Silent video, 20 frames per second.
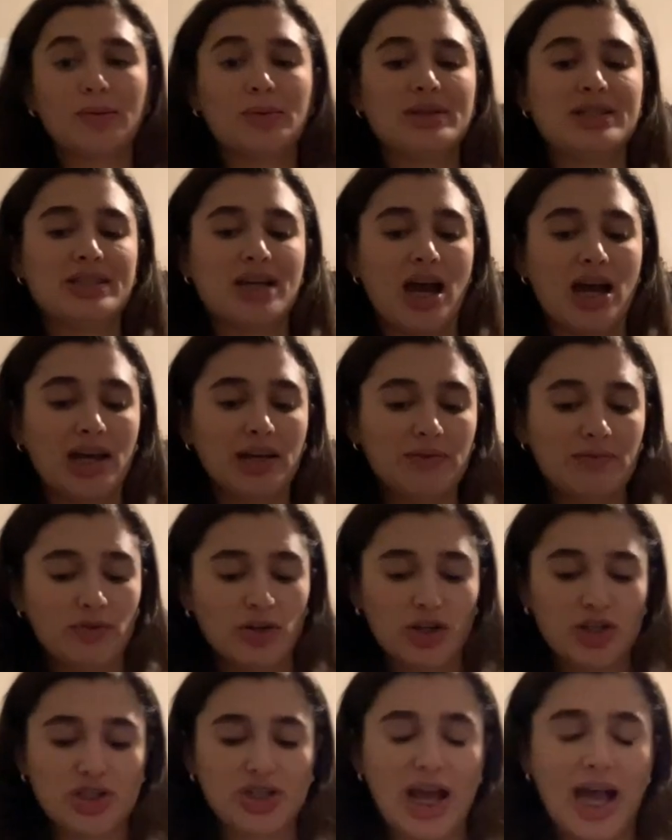been dying for
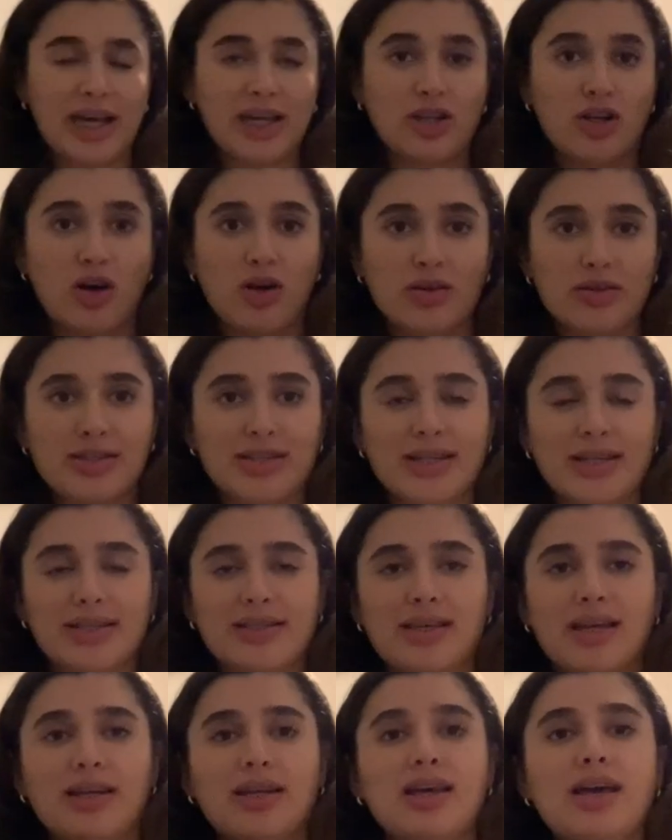a shacket all
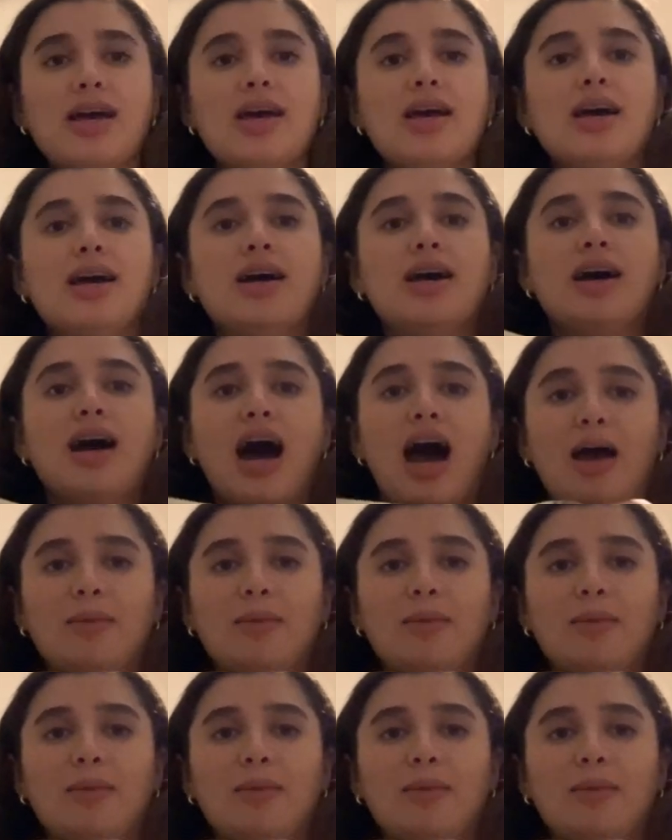season. I